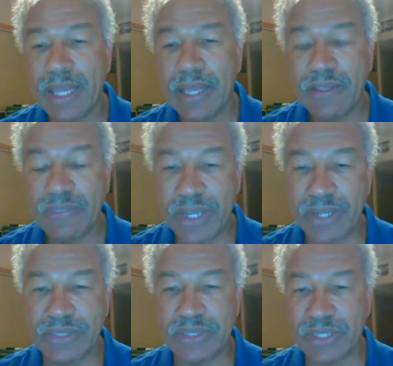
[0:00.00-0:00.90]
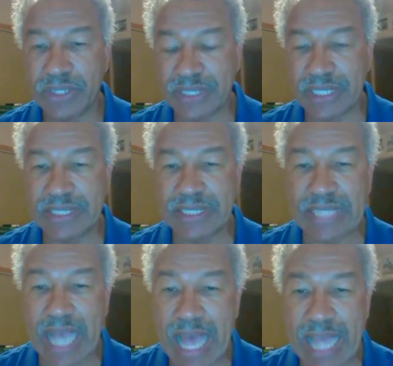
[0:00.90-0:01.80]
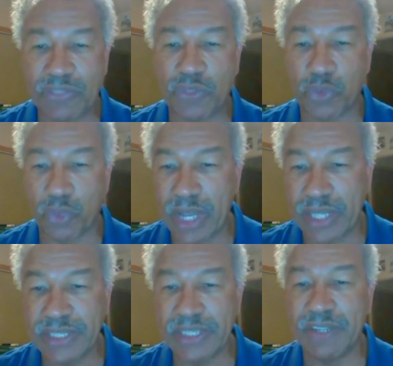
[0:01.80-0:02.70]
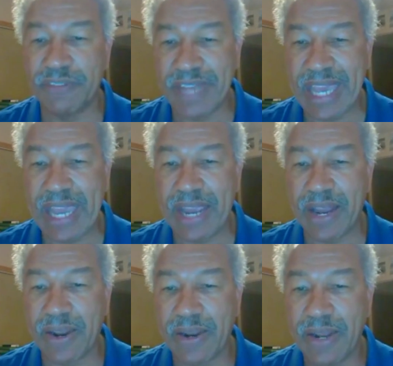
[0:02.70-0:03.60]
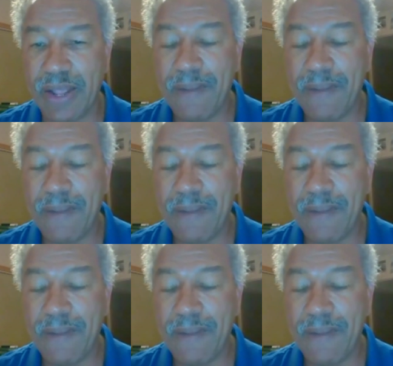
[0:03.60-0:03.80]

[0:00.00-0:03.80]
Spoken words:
There's a side thrust of air